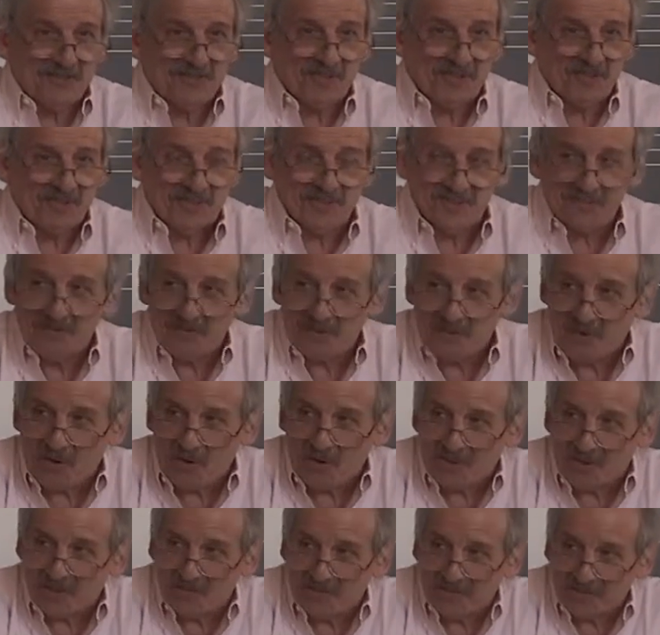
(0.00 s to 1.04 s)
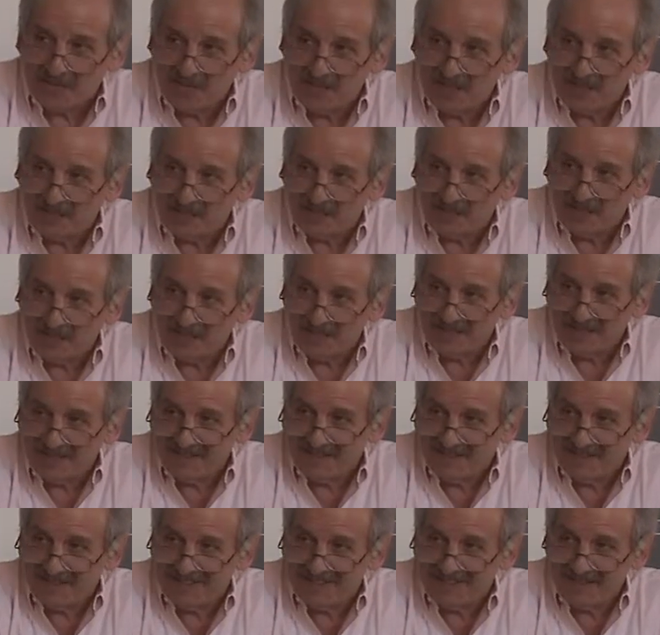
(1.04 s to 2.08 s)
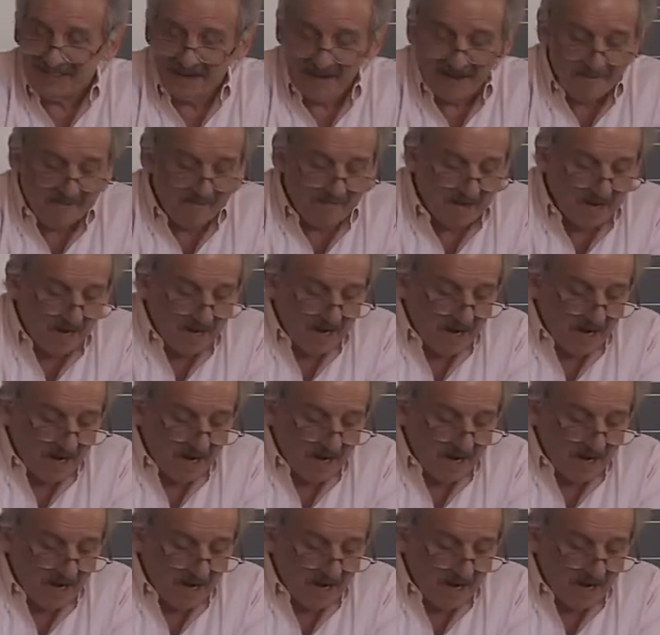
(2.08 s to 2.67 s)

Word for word: the, the, role of the teacher. In, in um,